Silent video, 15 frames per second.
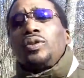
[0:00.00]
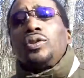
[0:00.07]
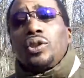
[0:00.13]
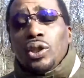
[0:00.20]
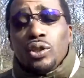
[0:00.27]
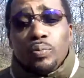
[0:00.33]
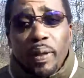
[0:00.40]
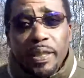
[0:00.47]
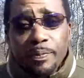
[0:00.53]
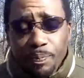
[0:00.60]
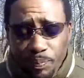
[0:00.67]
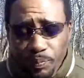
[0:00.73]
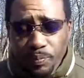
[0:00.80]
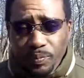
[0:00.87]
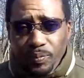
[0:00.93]
Excuse me.
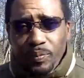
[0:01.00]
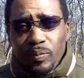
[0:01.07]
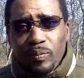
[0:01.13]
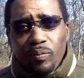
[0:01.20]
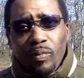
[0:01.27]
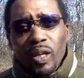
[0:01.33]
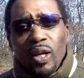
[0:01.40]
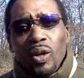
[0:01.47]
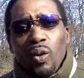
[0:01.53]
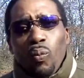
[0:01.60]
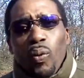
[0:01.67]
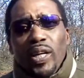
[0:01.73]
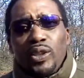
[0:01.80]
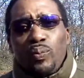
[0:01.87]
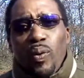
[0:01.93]

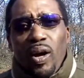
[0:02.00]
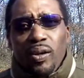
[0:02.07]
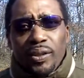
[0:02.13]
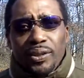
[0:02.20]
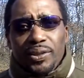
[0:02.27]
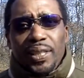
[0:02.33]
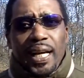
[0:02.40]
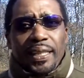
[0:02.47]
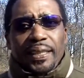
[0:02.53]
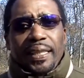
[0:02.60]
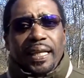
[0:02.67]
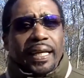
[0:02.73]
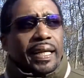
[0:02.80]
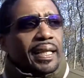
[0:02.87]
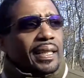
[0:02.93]
Wes Welker's not
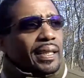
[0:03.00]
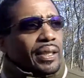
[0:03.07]
there.